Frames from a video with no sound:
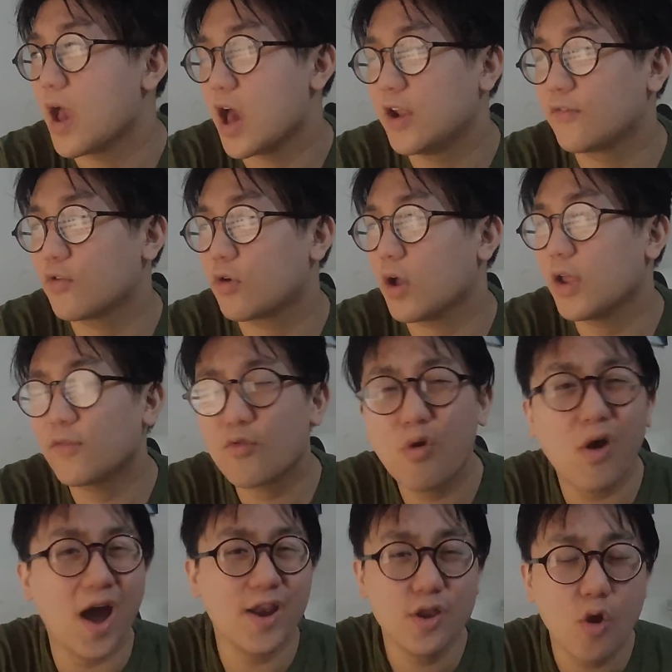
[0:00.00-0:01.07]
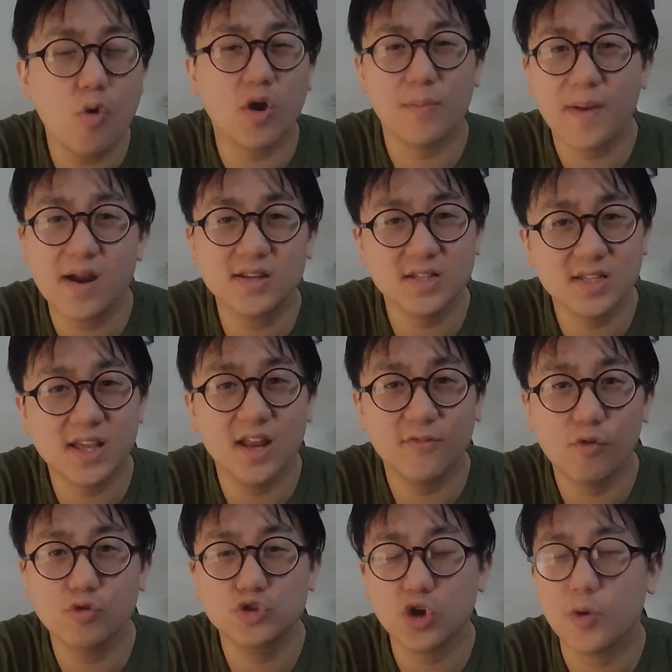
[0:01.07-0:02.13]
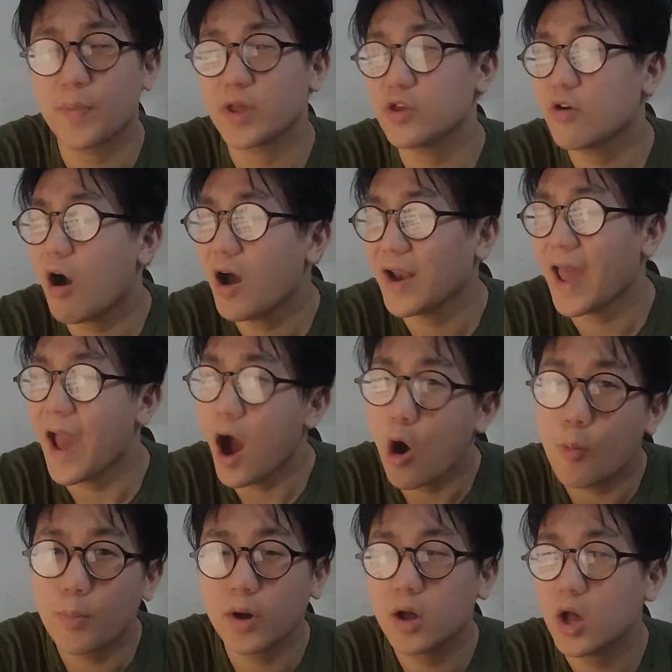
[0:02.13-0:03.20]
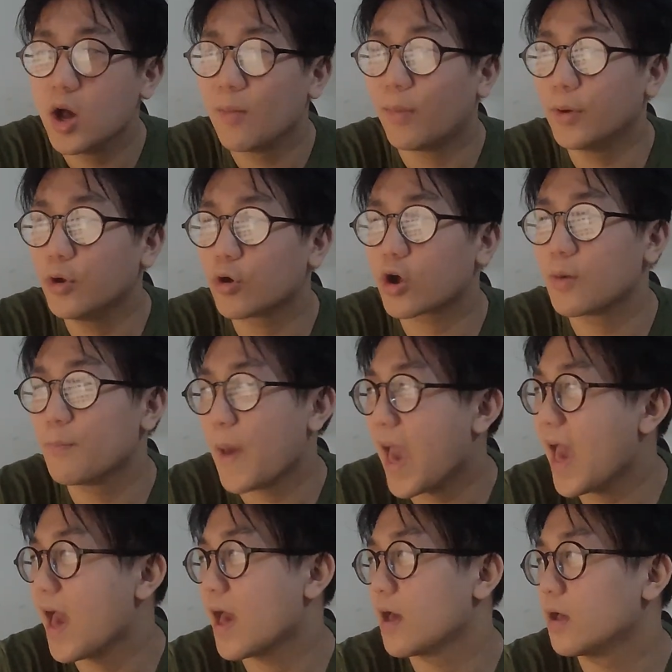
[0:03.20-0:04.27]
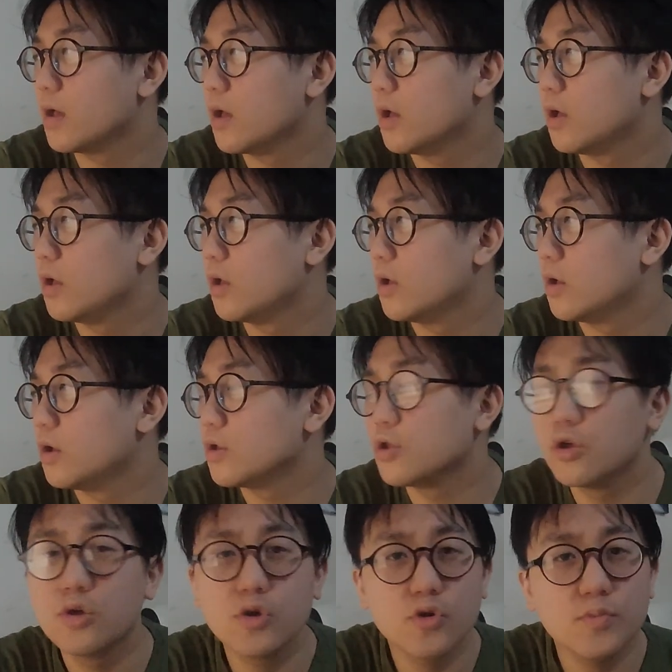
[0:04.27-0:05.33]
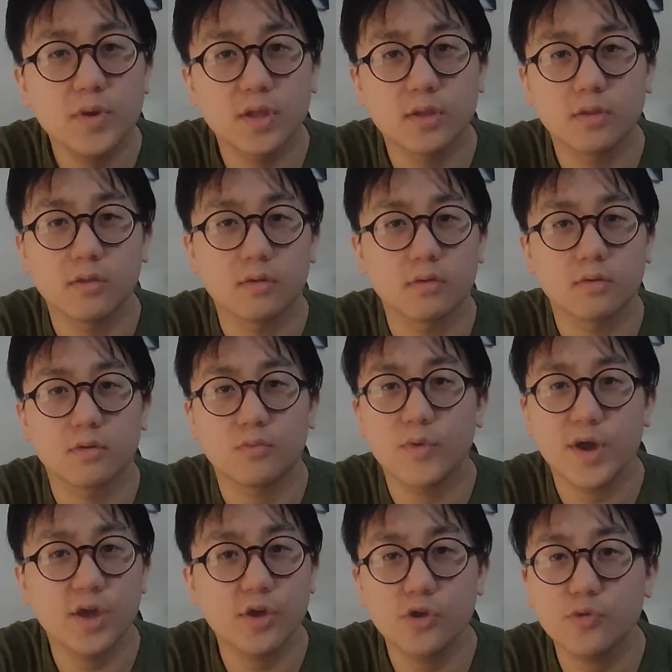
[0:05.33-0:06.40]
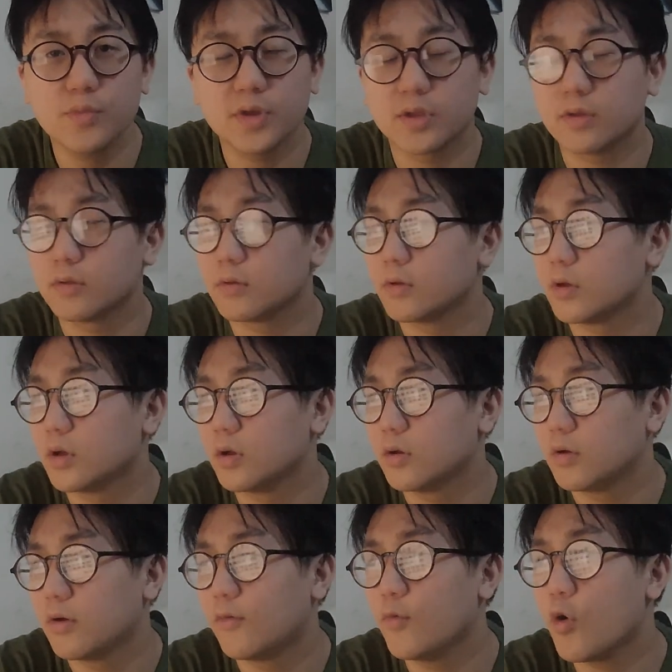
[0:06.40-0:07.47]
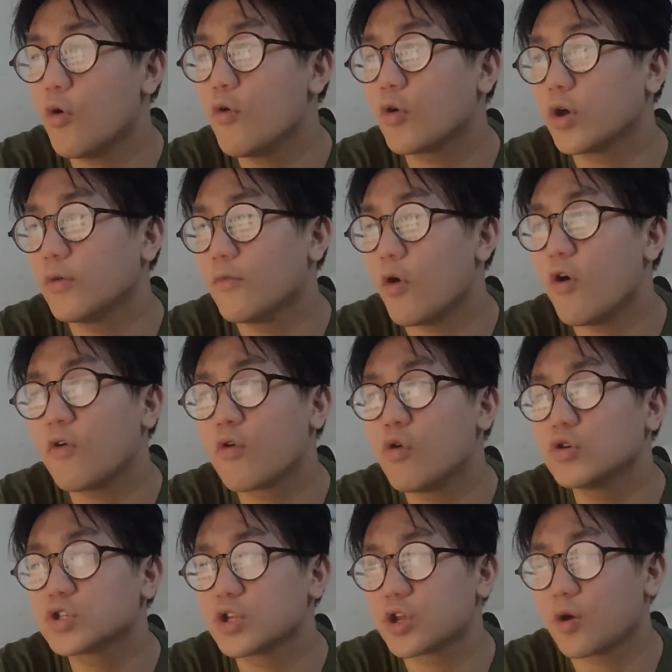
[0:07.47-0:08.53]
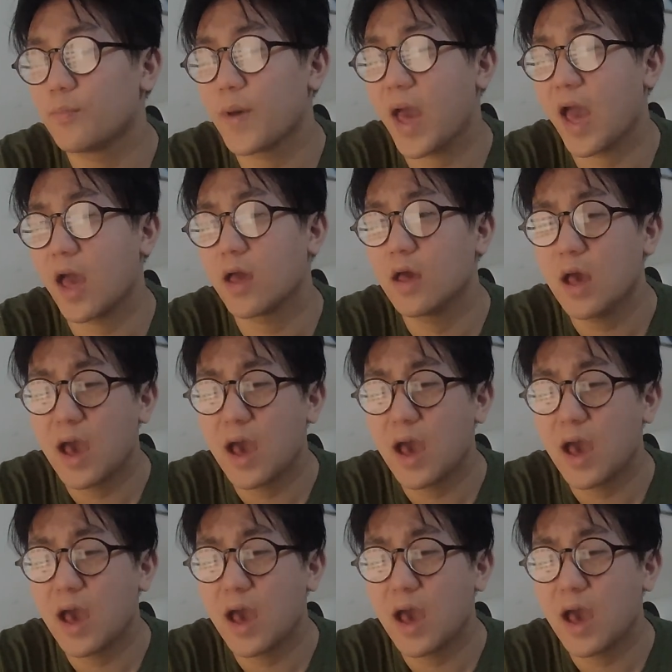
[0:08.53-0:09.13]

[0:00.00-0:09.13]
And of, and of course, I know comparison is the kind of all joy, but you can't help but not compare. You're human. We're human. We're all, we're all of course going to compare.